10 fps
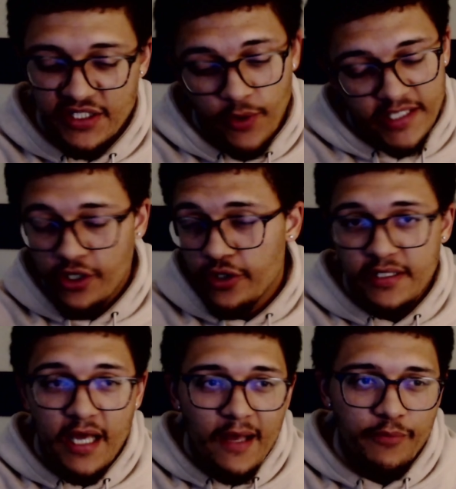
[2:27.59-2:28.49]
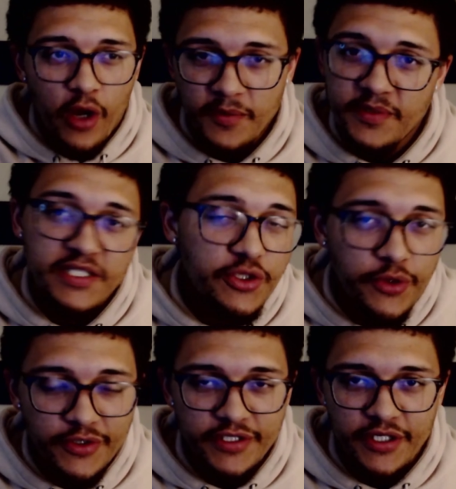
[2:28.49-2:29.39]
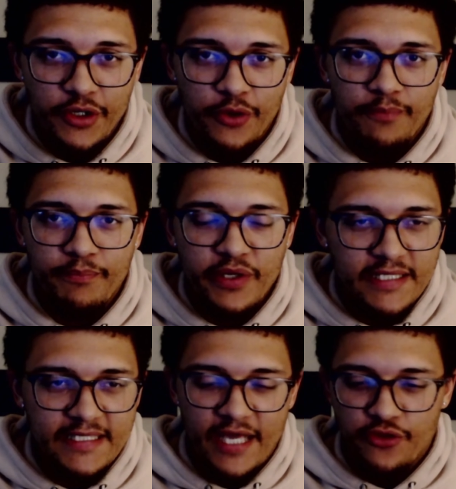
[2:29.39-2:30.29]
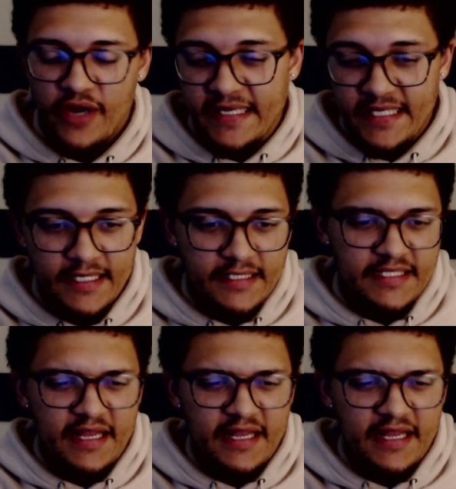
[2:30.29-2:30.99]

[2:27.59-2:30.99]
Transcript: And so I started probably two years ago putting together ideas,